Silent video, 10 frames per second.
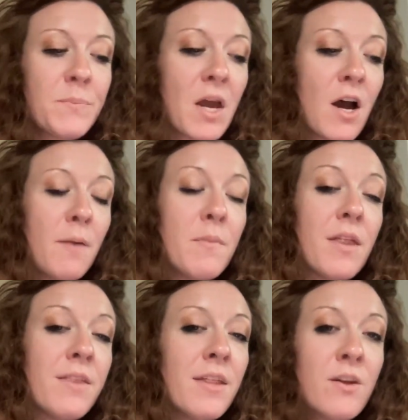
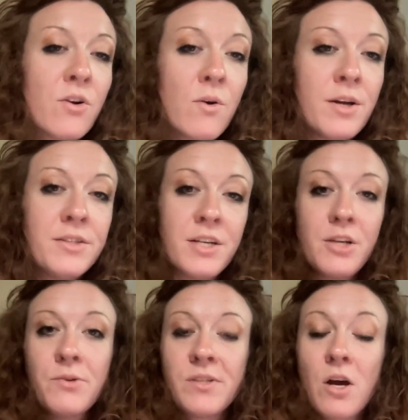then they'll go on to
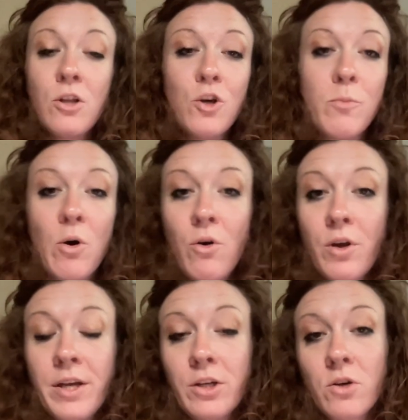use a loophole
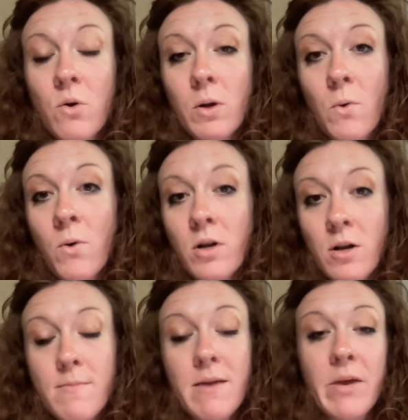in your court
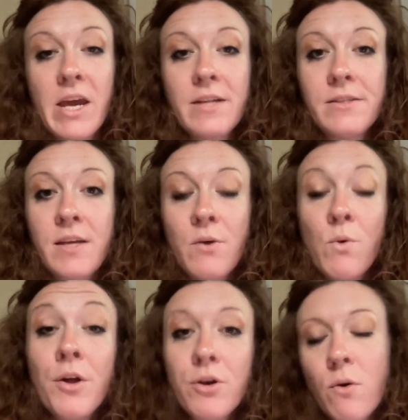order maybe and say,
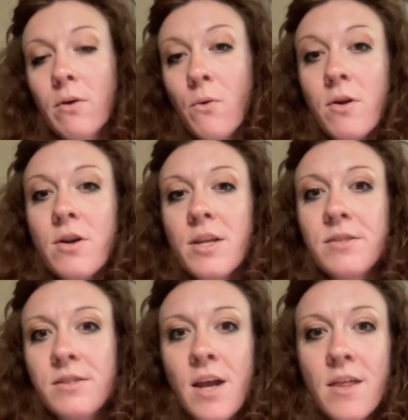well, the court order
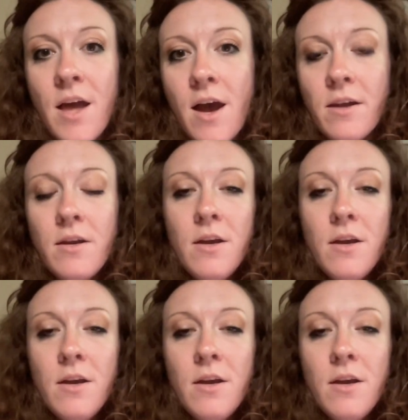didn't say that,